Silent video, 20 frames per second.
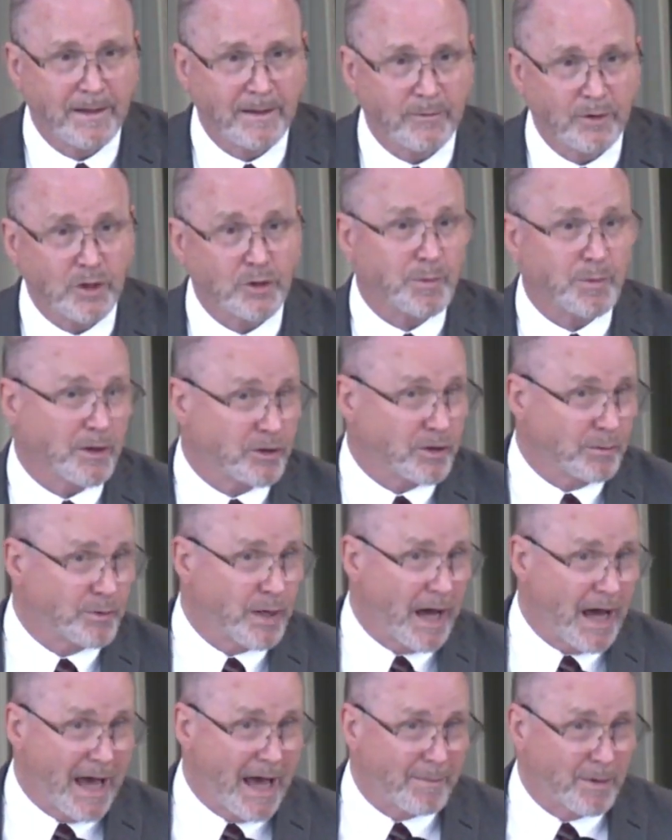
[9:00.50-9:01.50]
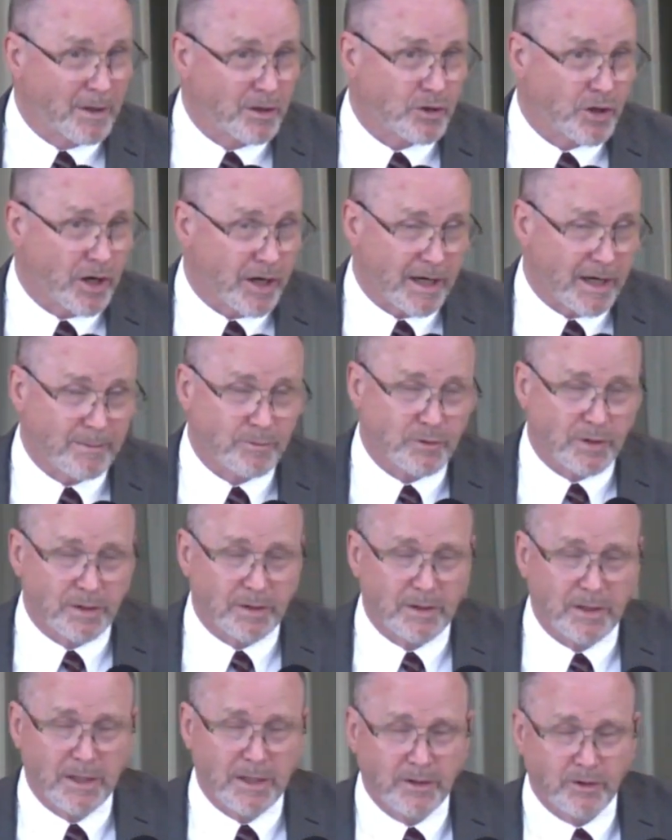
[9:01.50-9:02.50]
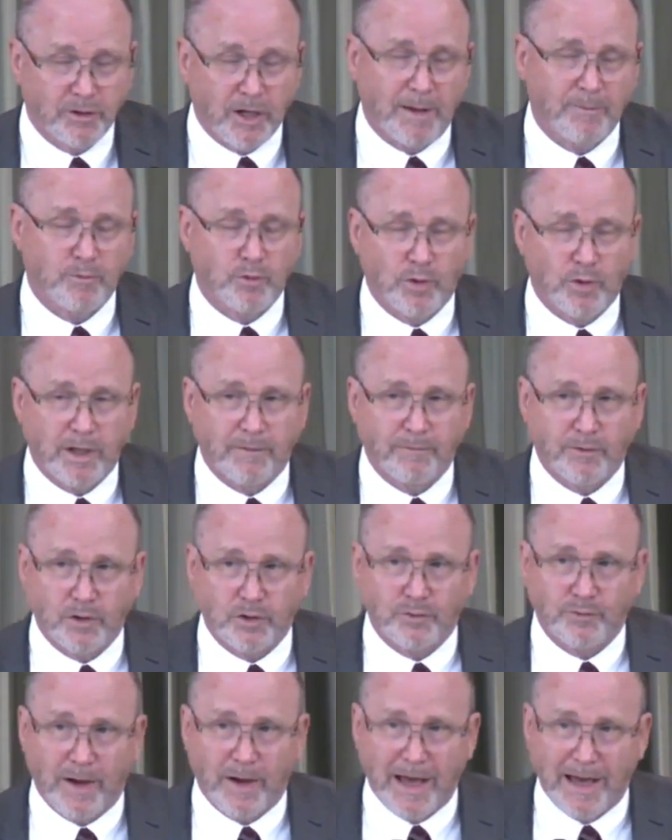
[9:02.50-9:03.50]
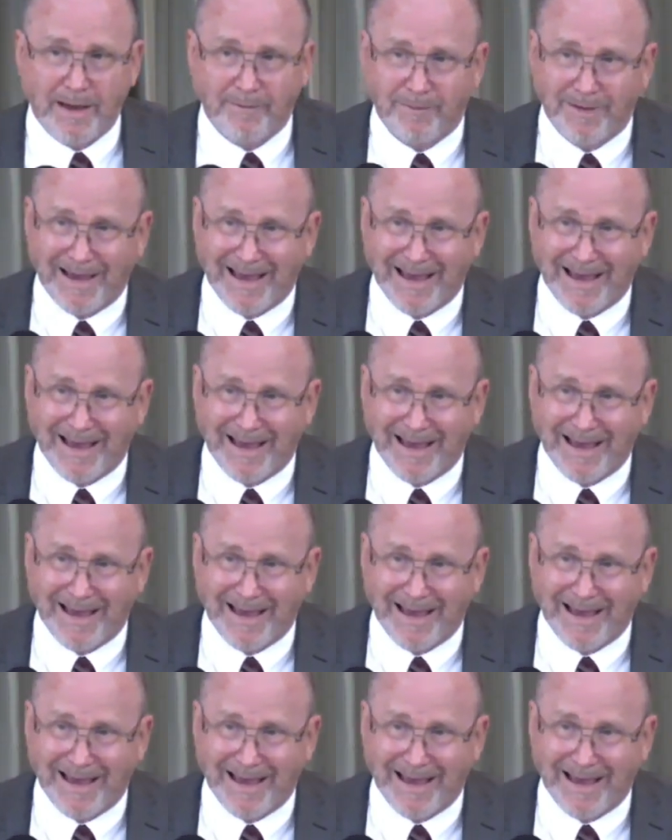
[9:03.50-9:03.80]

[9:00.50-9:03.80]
we spent some time in James, and James 1 and verse 5